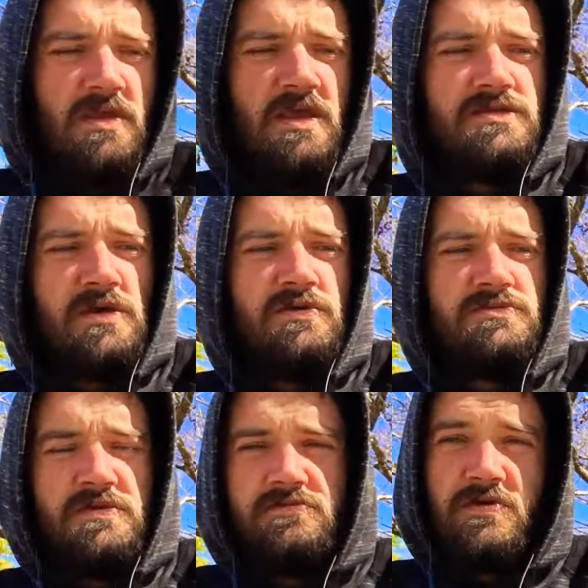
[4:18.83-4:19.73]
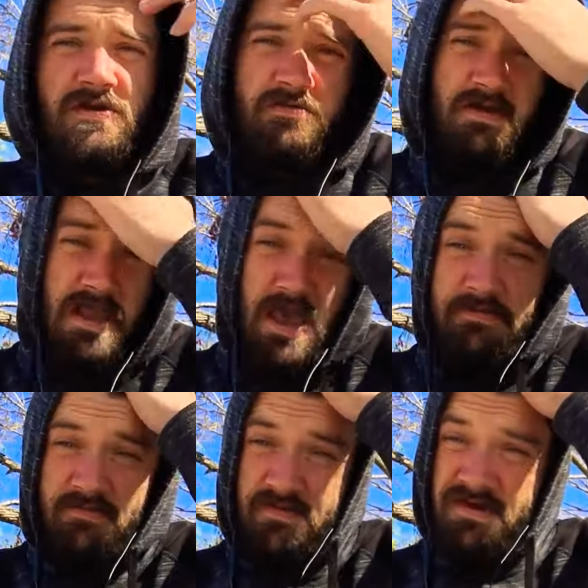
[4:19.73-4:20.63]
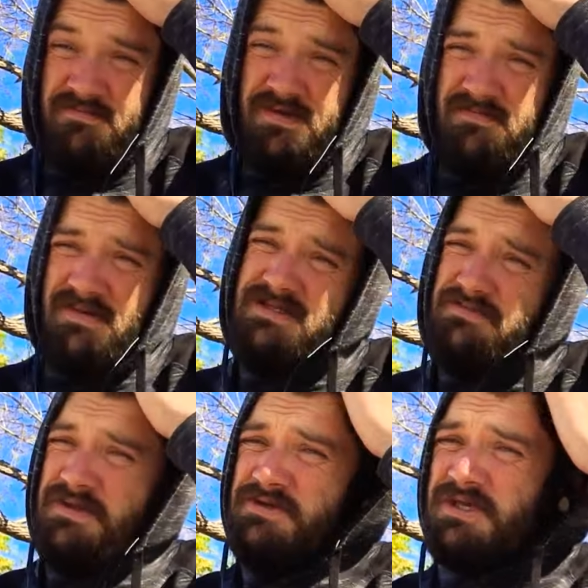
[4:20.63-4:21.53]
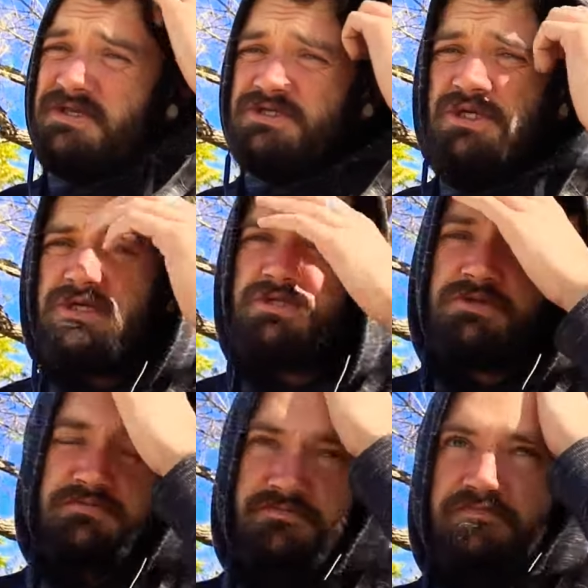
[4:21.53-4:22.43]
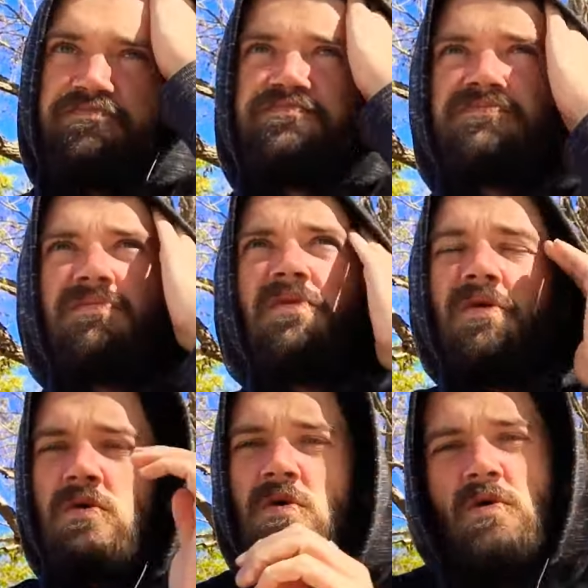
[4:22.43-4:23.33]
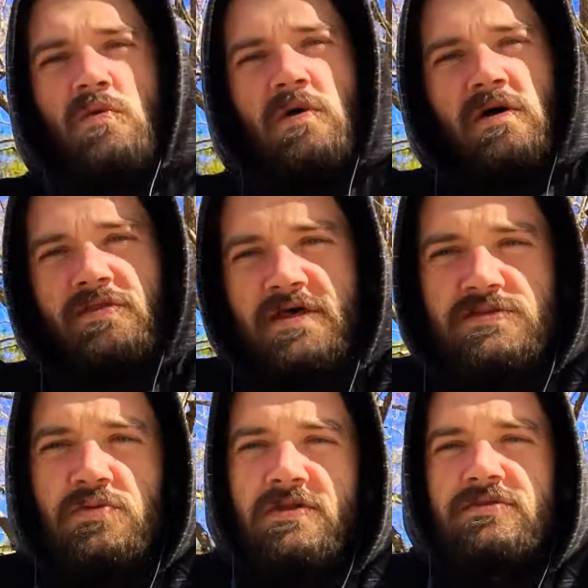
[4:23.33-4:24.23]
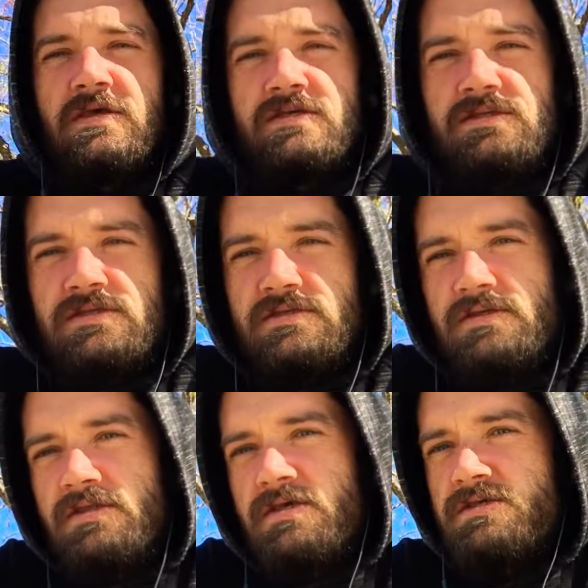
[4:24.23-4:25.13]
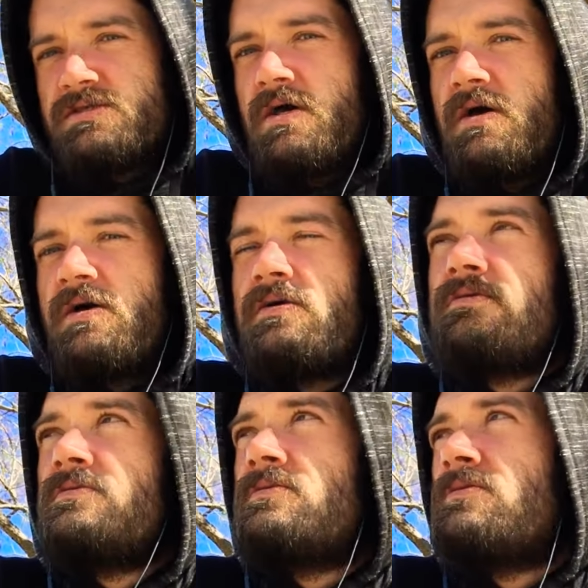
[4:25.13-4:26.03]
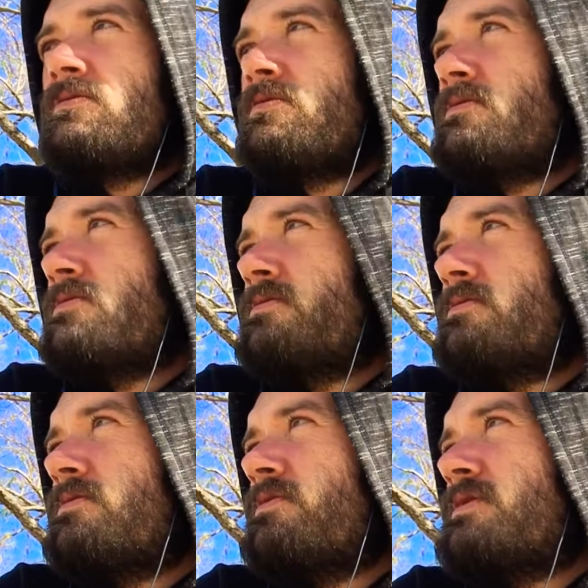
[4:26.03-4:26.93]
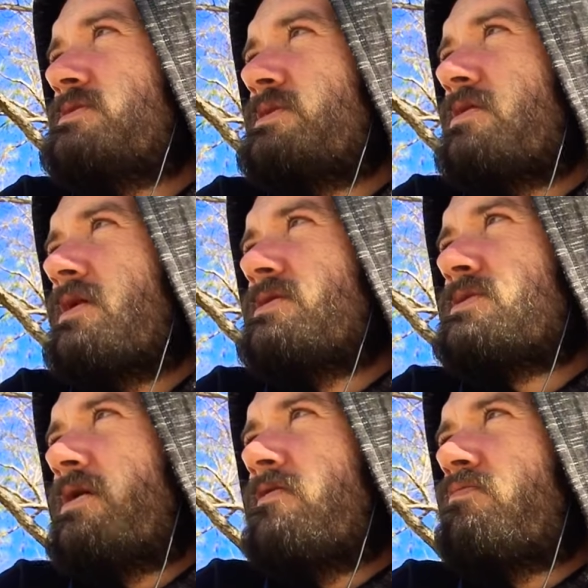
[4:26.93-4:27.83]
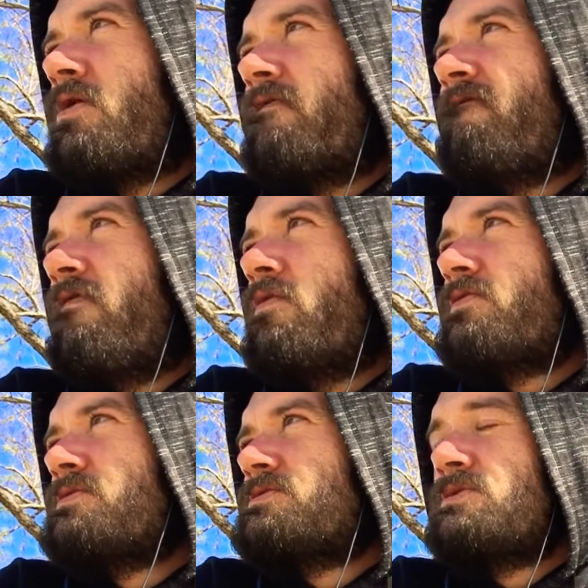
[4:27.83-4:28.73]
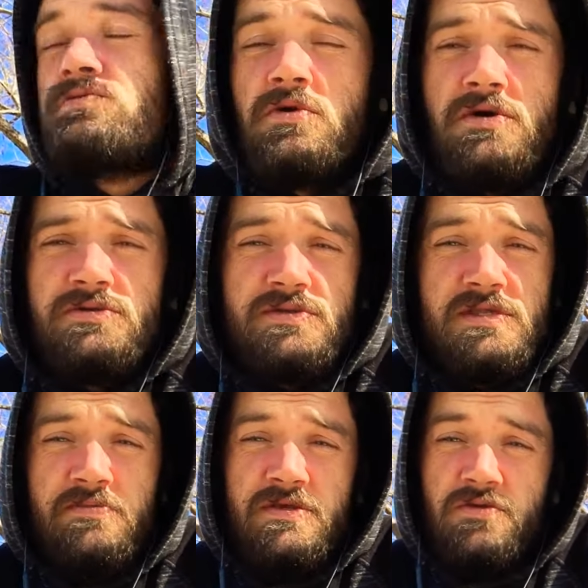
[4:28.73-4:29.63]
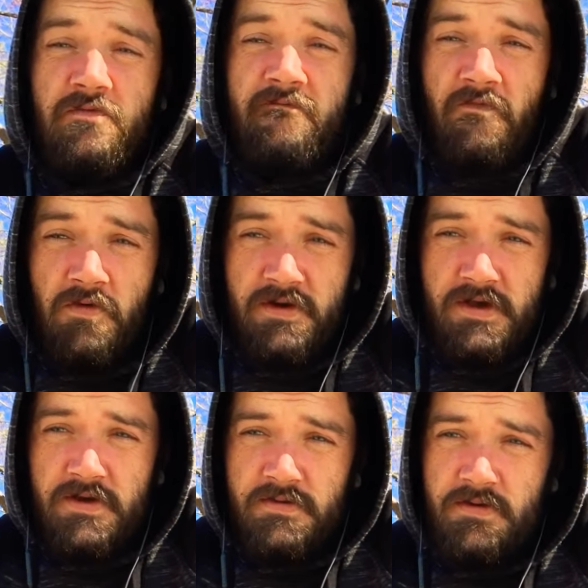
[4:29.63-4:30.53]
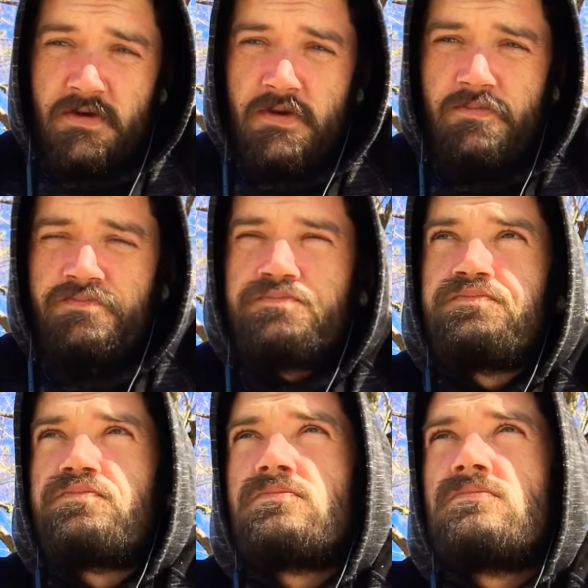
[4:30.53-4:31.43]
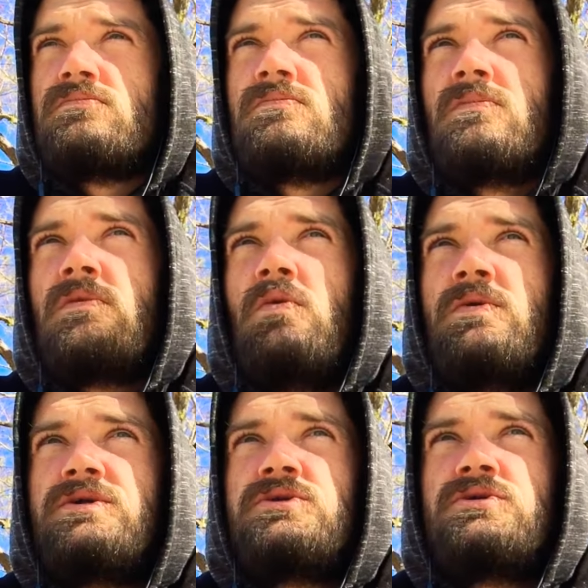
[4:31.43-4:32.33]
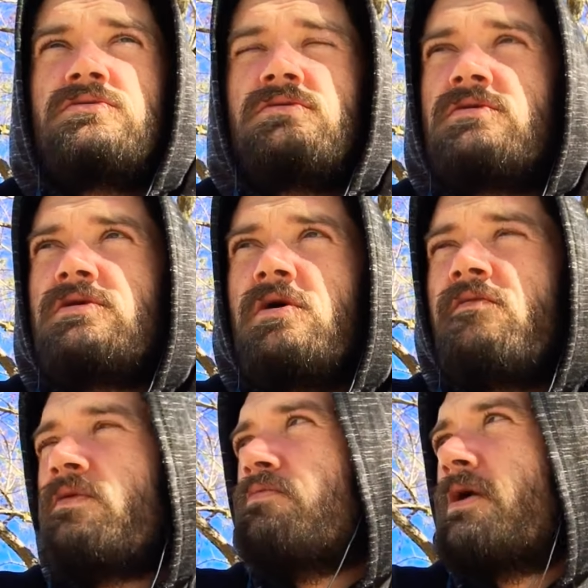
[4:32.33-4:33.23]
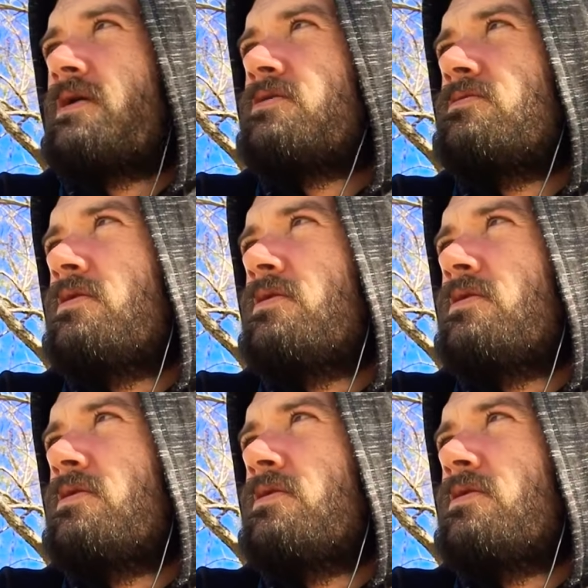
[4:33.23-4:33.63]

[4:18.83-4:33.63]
has always been very, very happy and very upbeat. My demeanor's kind of changed. Well, and that's what this year has kind of brought forth, is since we're also stepping into a 4-year, okay, which, you know, if we break